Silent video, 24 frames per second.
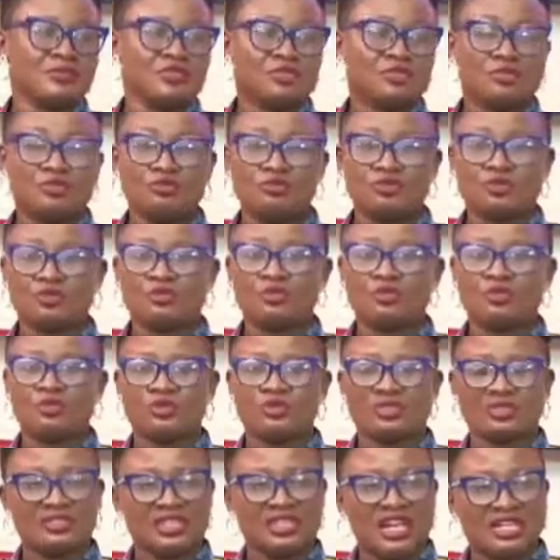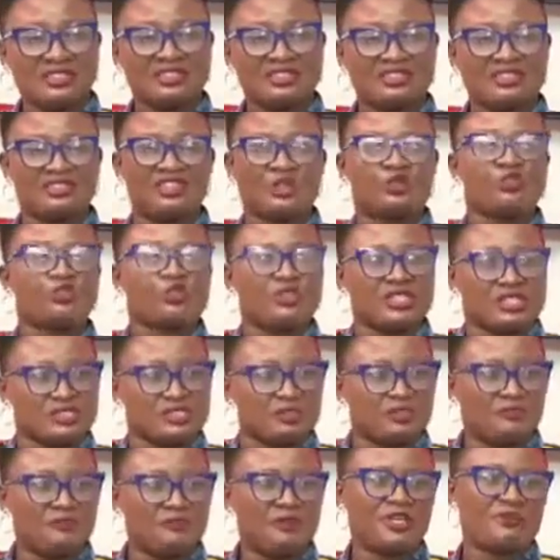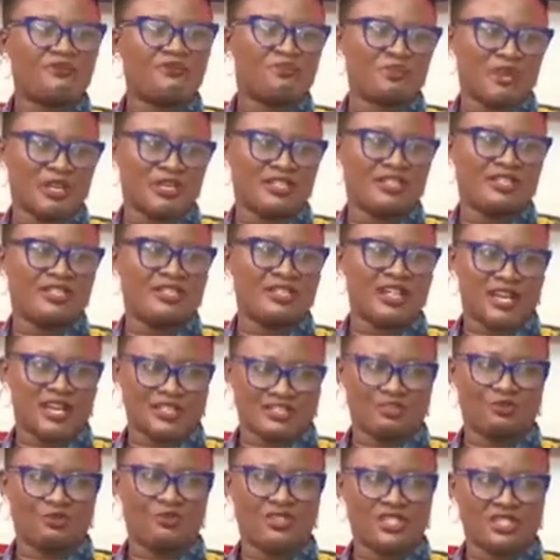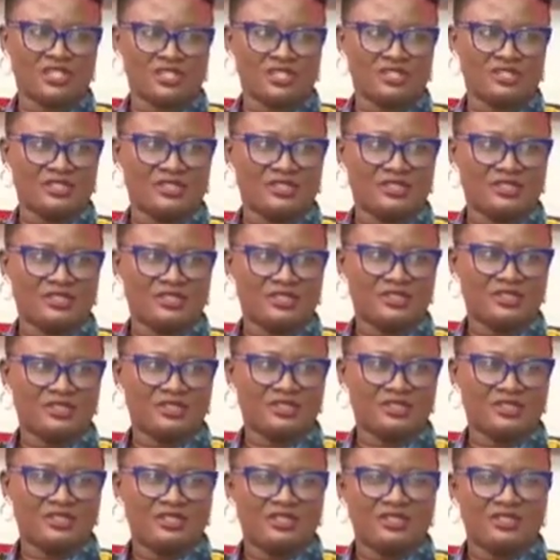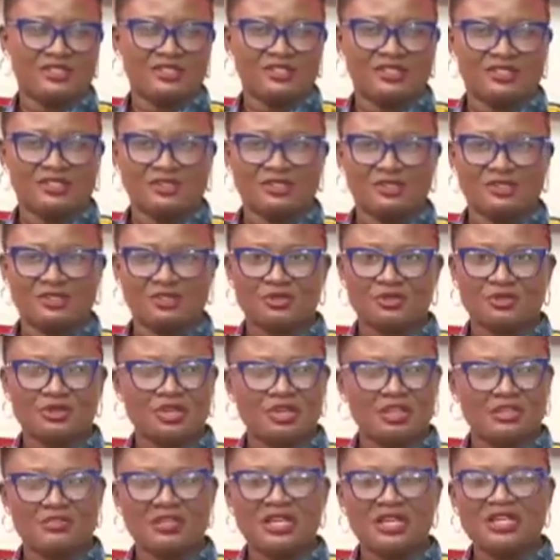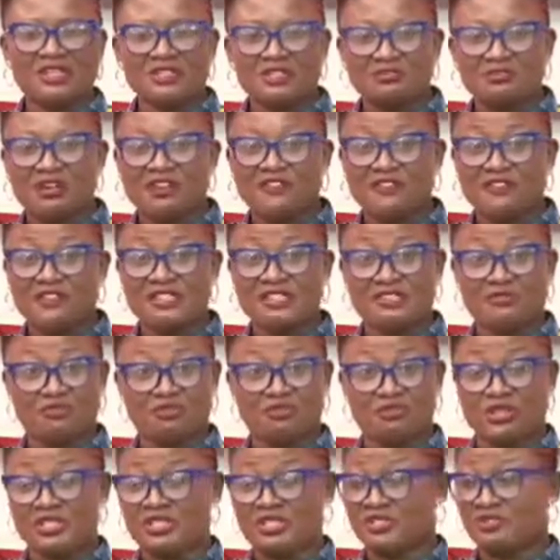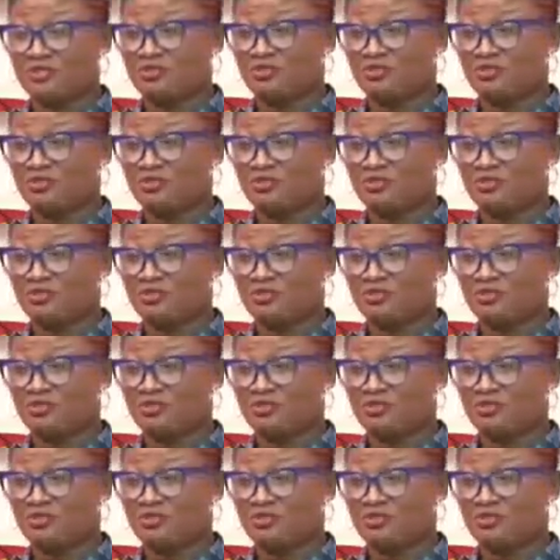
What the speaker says: to stand the risk of being branded as a witch. So that is my first impression.